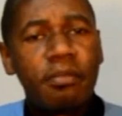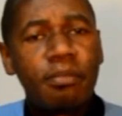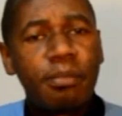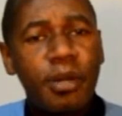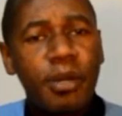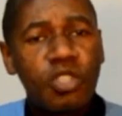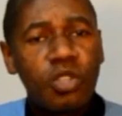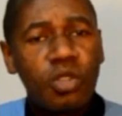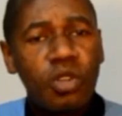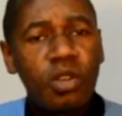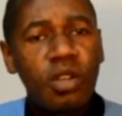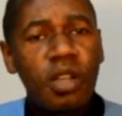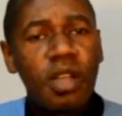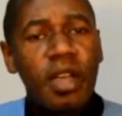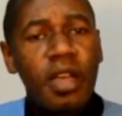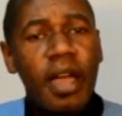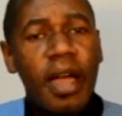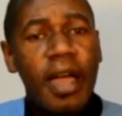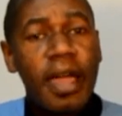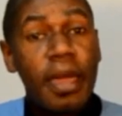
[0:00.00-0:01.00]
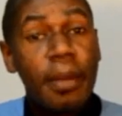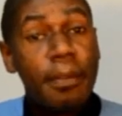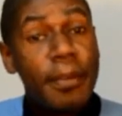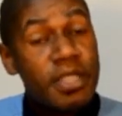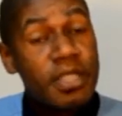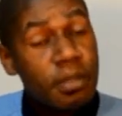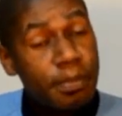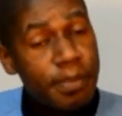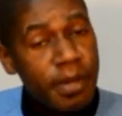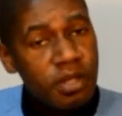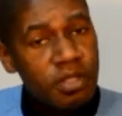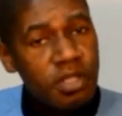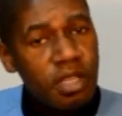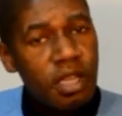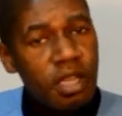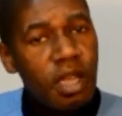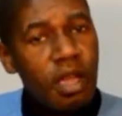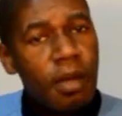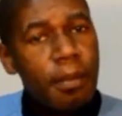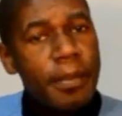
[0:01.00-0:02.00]
Portugal, and he missed a
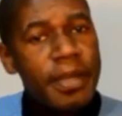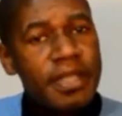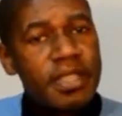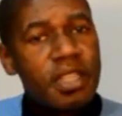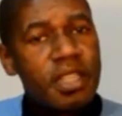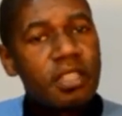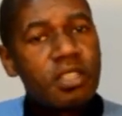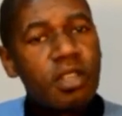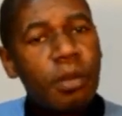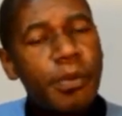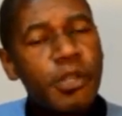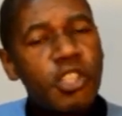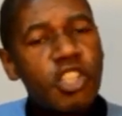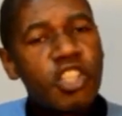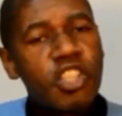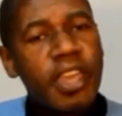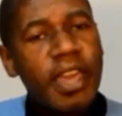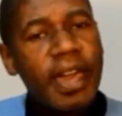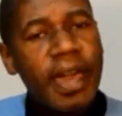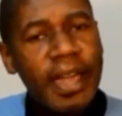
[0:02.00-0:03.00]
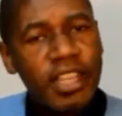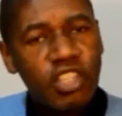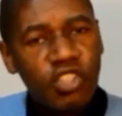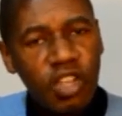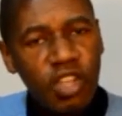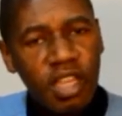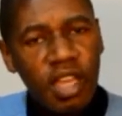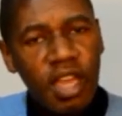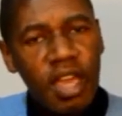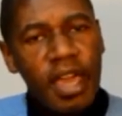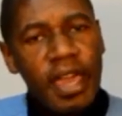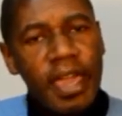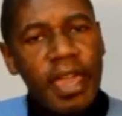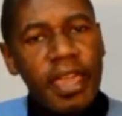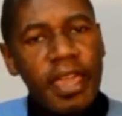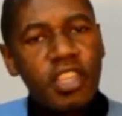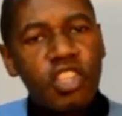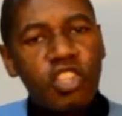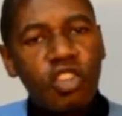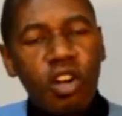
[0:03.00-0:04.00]
penalty, missing his opportunity to get a hat-trick.
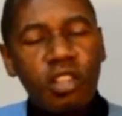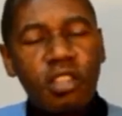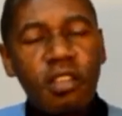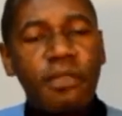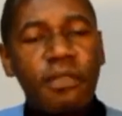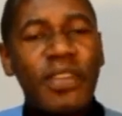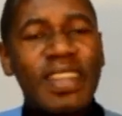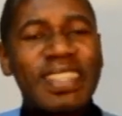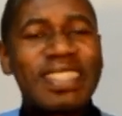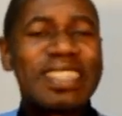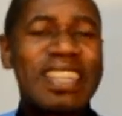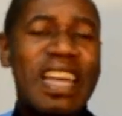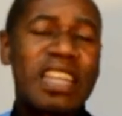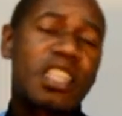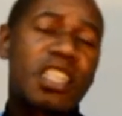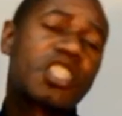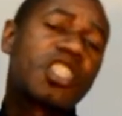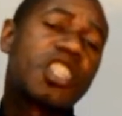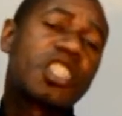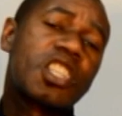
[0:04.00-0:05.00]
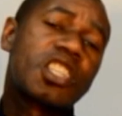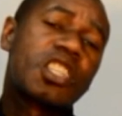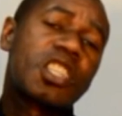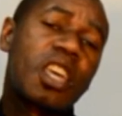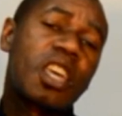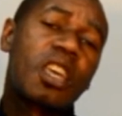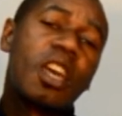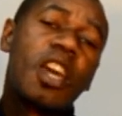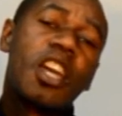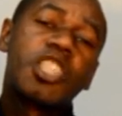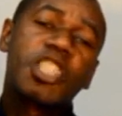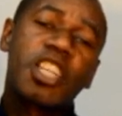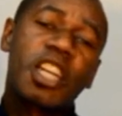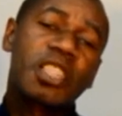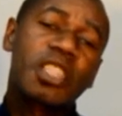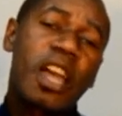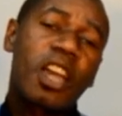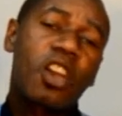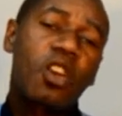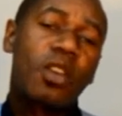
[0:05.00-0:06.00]
He scored a fantastic scissors kick.
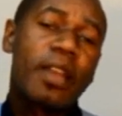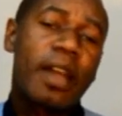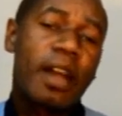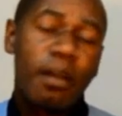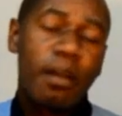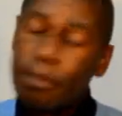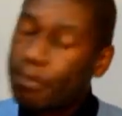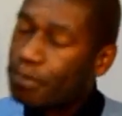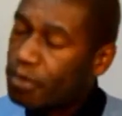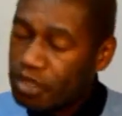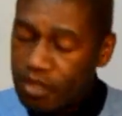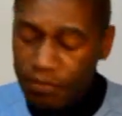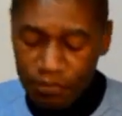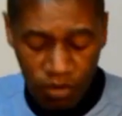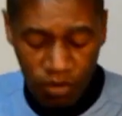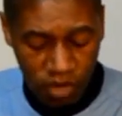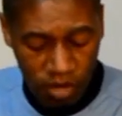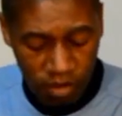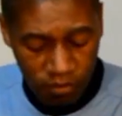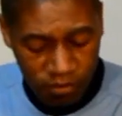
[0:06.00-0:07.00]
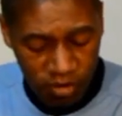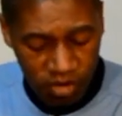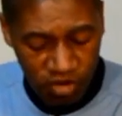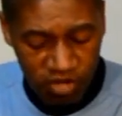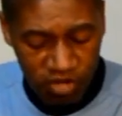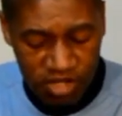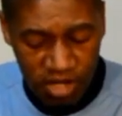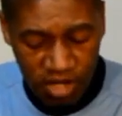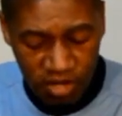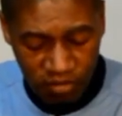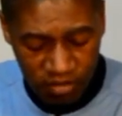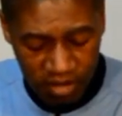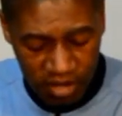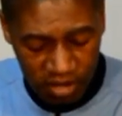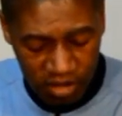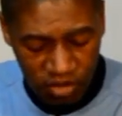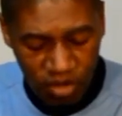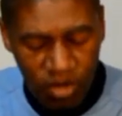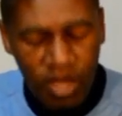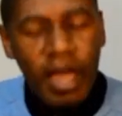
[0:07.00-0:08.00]
Check that goal out. Beautiful goal for Cristiano
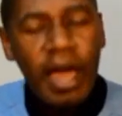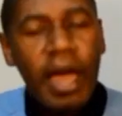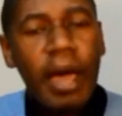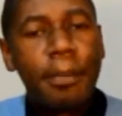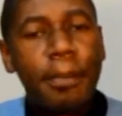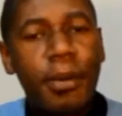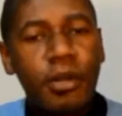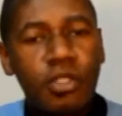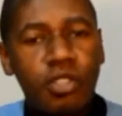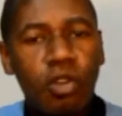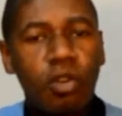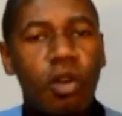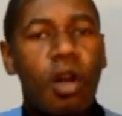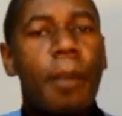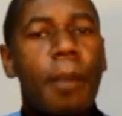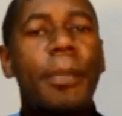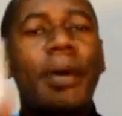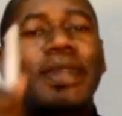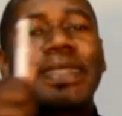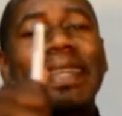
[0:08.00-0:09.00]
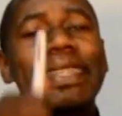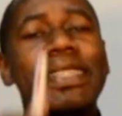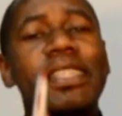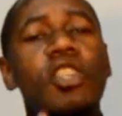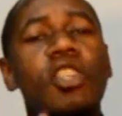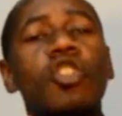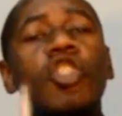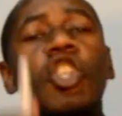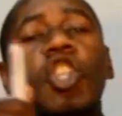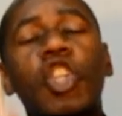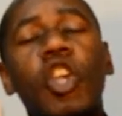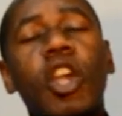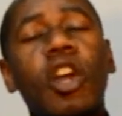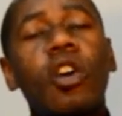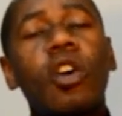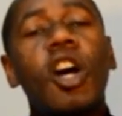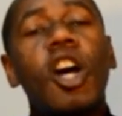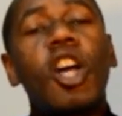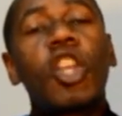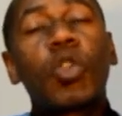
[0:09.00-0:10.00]
Ronaldo and Portugal. But they still
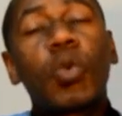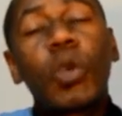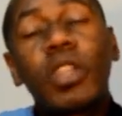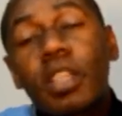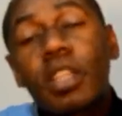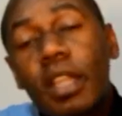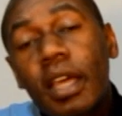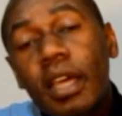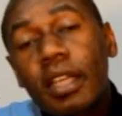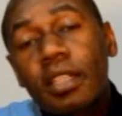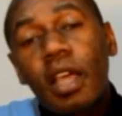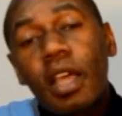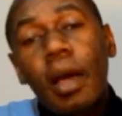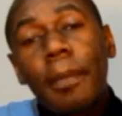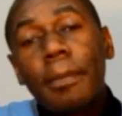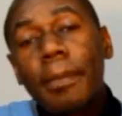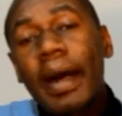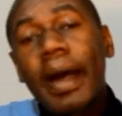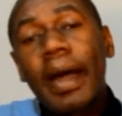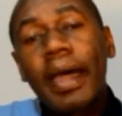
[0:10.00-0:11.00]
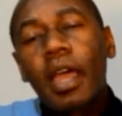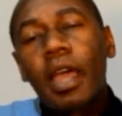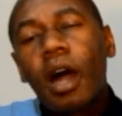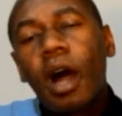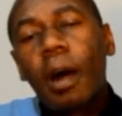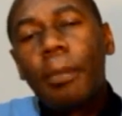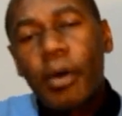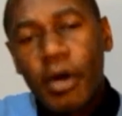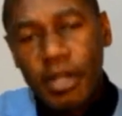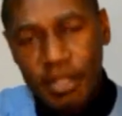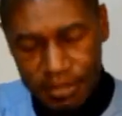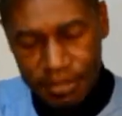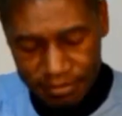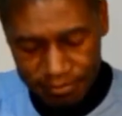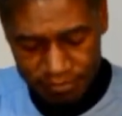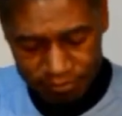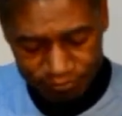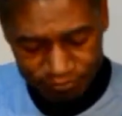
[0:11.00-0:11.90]
trail Switzerland by a point.